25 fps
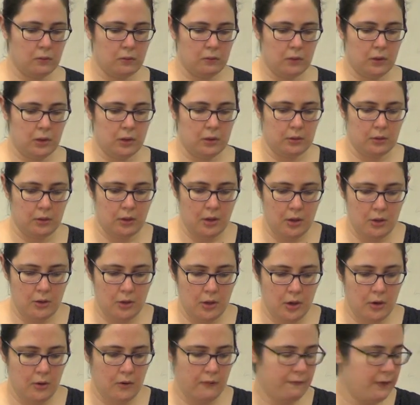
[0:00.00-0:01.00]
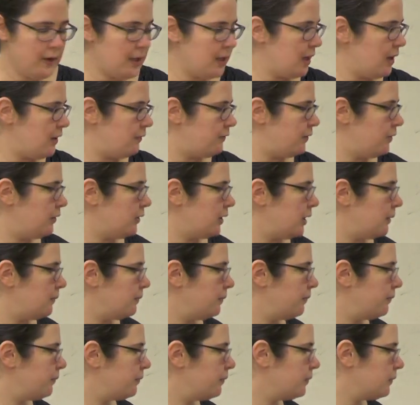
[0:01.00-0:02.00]
wait. Oh no, it fell off. Okay,
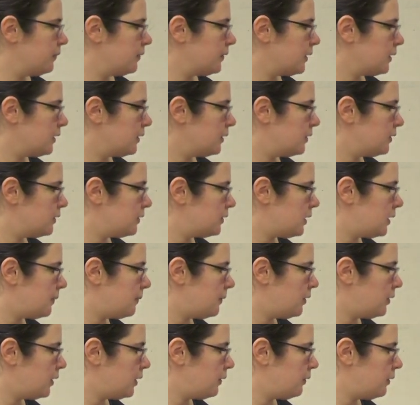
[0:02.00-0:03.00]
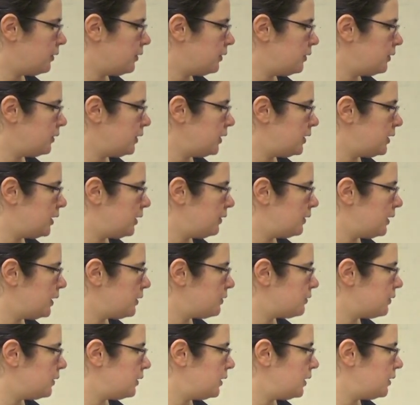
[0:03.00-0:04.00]
stop. Okay, we're going to delete that
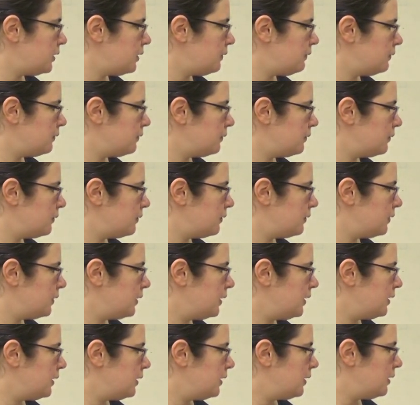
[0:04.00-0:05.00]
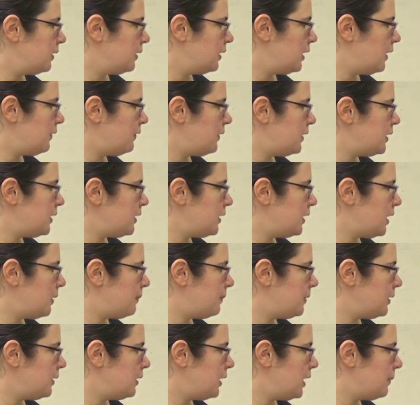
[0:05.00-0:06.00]
last one. That one didn't
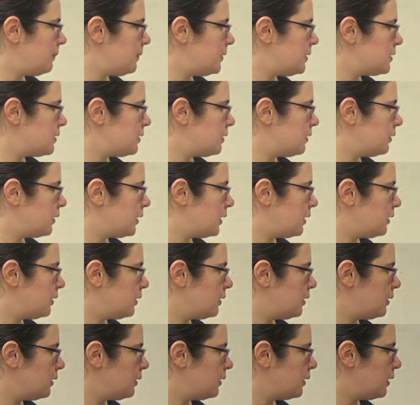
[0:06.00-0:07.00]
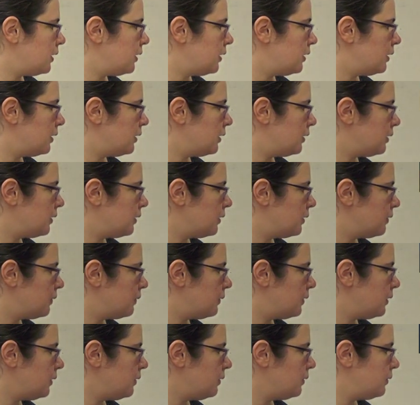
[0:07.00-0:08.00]
happen. It happens. Okay, okay. Here
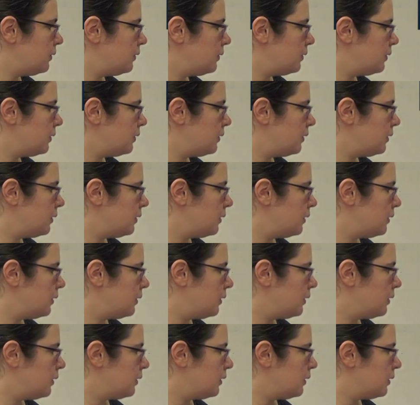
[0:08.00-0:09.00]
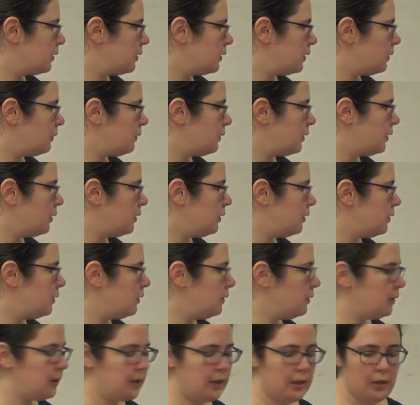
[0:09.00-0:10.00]
we go. Here we
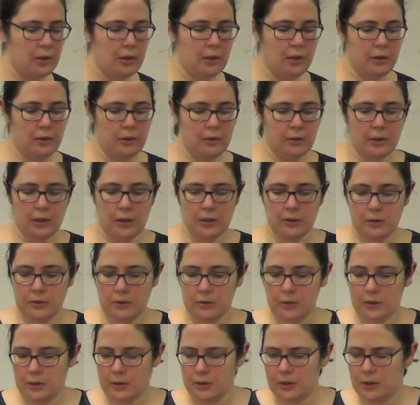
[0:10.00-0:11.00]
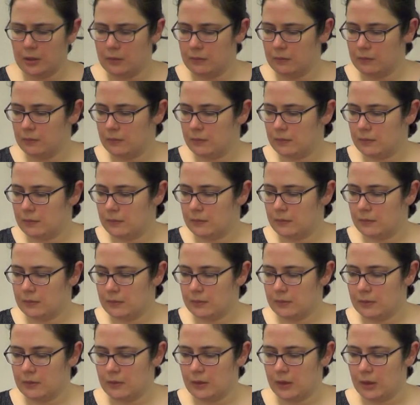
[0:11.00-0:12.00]
go. And okay, let's try it again.
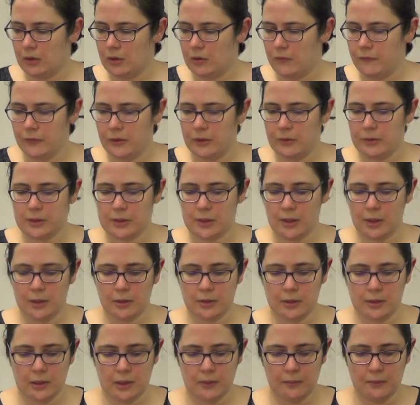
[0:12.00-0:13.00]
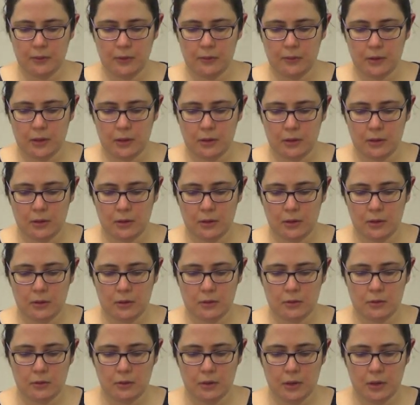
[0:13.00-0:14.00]
Okay, hopefully it'll stay on this time. All right.
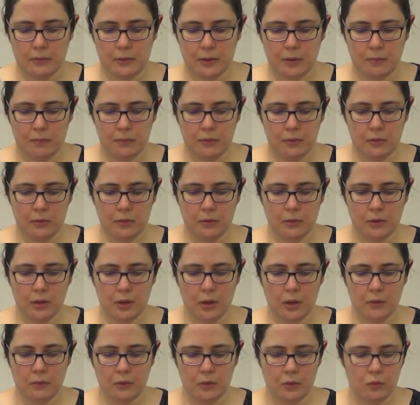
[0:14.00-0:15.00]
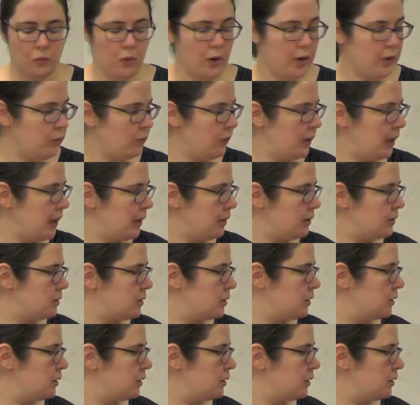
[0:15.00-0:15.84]
So I got my blue cart with one weight.